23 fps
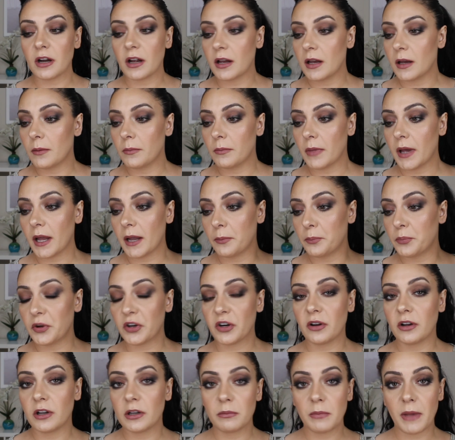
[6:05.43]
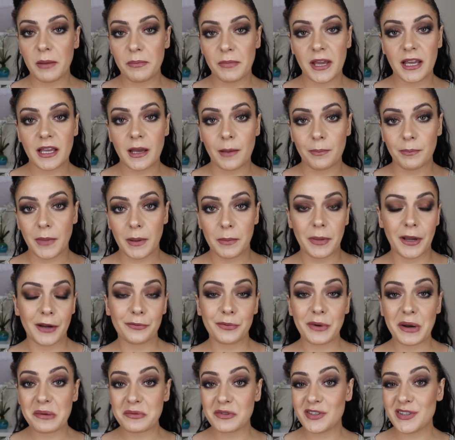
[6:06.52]
Um, I put on my makeup maybe
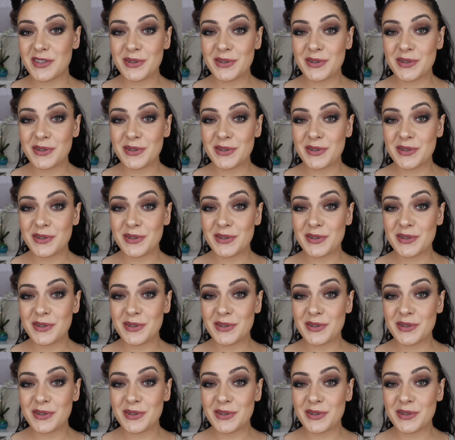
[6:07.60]
around